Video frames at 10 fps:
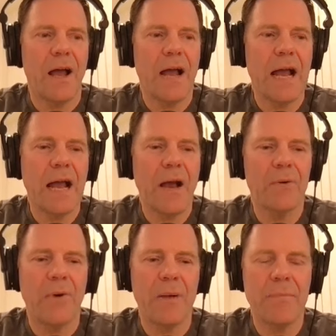how
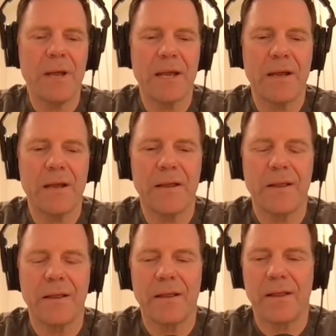do I make
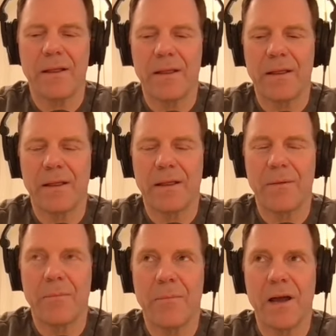
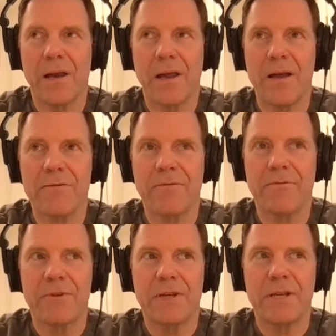my
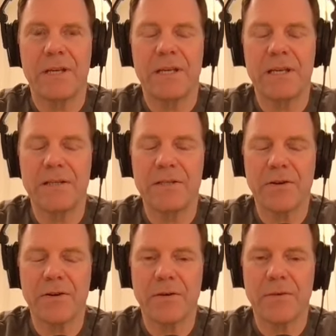life
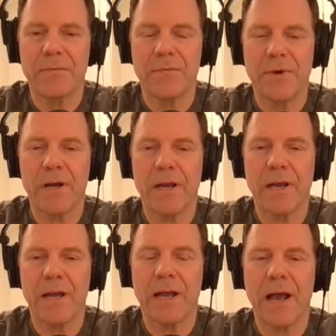easier, right?
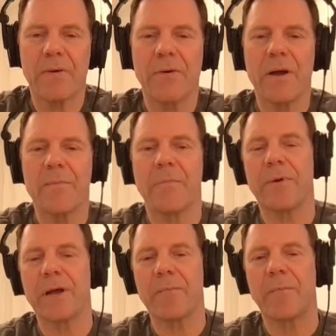Like, how do I
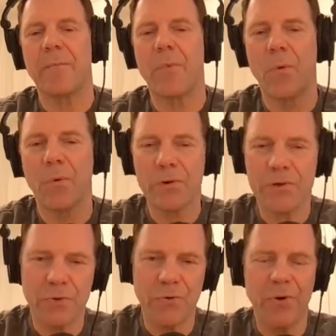bring more
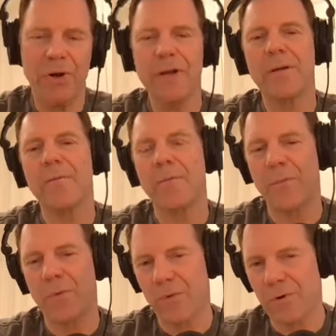joy,
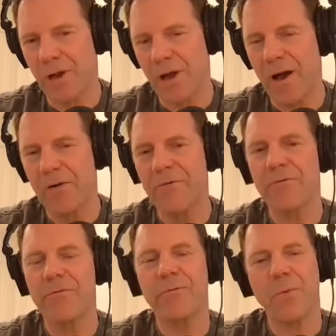more love,
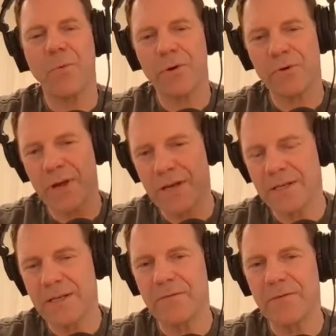more
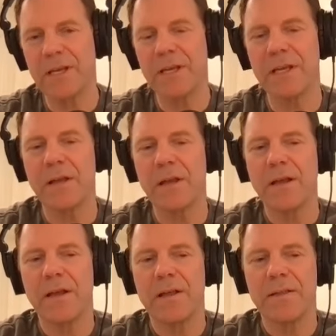creativity,
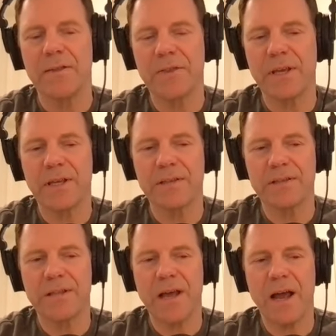the
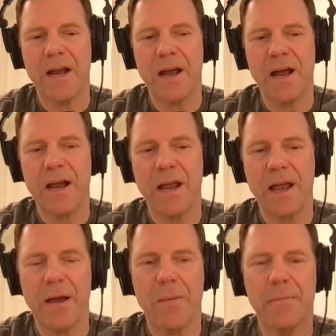things that I
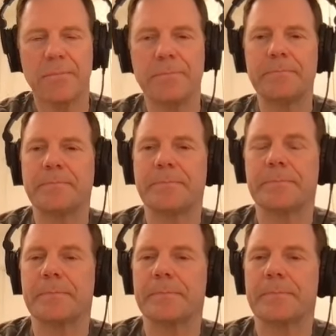am
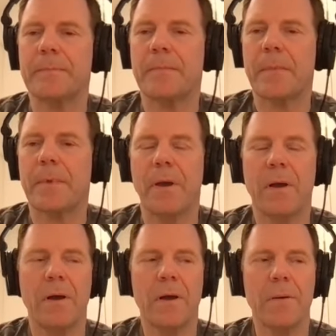
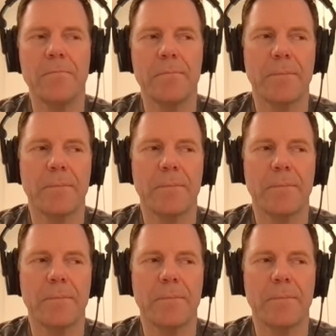um,